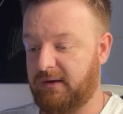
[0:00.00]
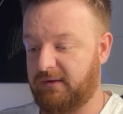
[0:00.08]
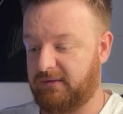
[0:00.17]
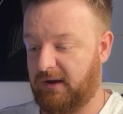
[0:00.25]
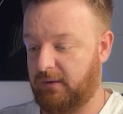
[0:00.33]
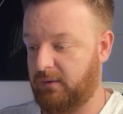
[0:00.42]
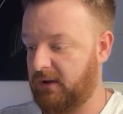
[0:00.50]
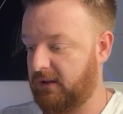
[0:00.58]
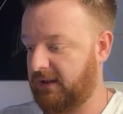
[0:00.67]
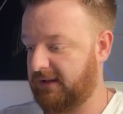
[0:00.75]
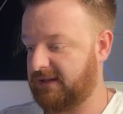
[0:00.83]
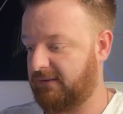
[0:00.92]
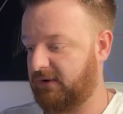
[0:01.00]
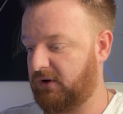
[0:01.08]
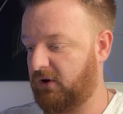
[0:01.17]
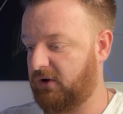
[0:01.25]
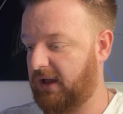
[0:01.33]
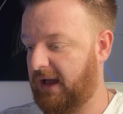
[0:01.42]
So let's have a
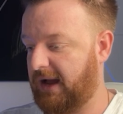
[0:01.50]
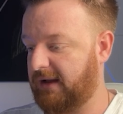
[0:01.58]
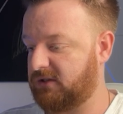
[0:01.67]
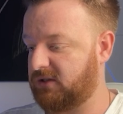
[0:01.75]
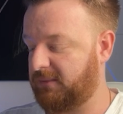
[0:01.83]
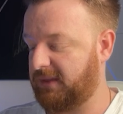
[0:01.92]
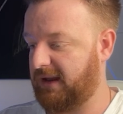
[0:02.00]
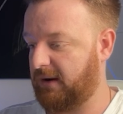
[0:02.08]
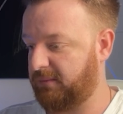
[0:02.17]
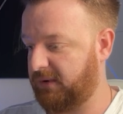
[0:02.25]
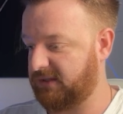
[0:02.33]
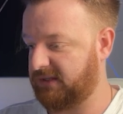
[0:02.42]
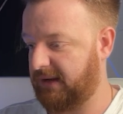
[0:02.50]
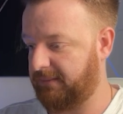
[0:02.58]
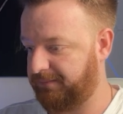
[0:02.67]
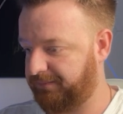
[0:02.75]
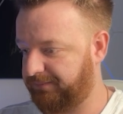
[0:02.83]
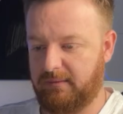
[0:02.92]
look at some of the outputs here.
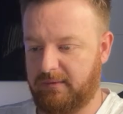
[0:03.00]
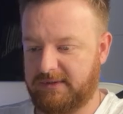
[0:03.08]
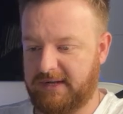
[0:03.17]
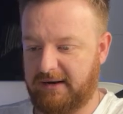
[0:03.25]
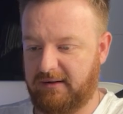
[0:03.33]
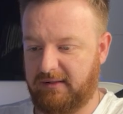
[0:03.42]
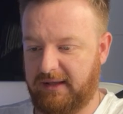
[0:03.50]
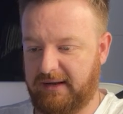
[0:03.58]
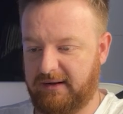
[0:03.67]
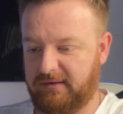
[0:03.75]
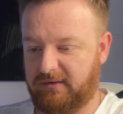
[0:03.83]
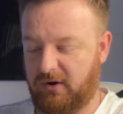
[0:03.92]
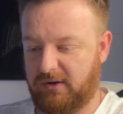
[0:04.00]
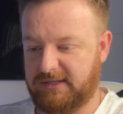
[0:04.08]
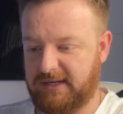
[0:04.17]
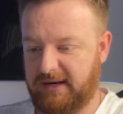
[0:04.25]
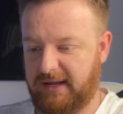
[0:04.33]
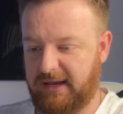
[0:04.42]
Dental leaders,
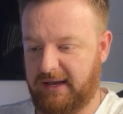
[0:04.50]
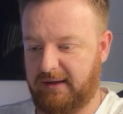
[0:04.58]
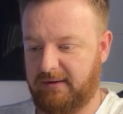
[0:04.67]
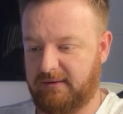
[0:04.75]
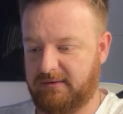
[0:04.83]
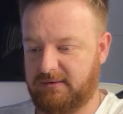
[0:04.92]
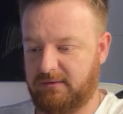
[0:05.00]
content here.